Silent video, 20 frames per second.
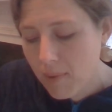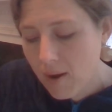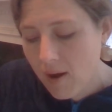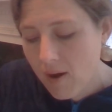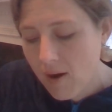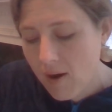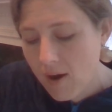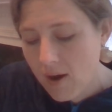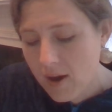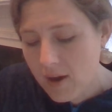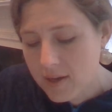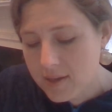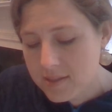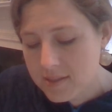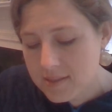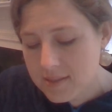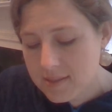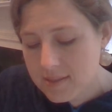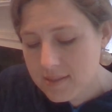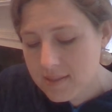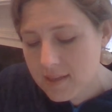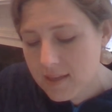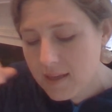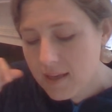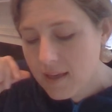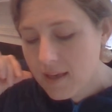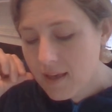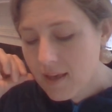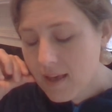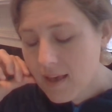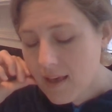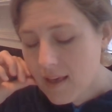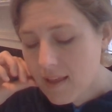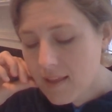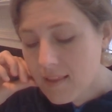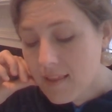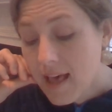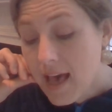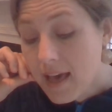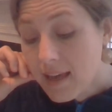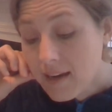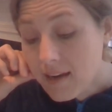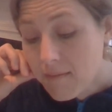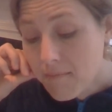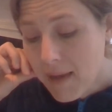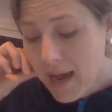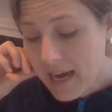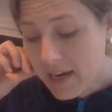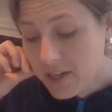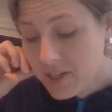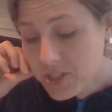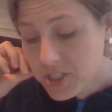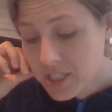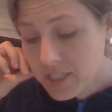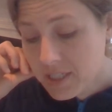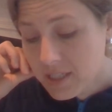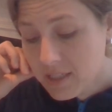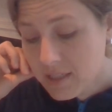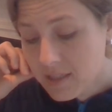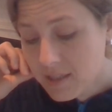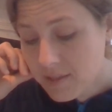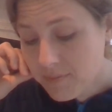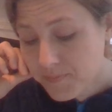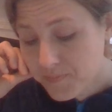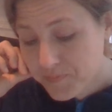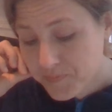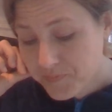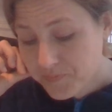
paws. Then imagine,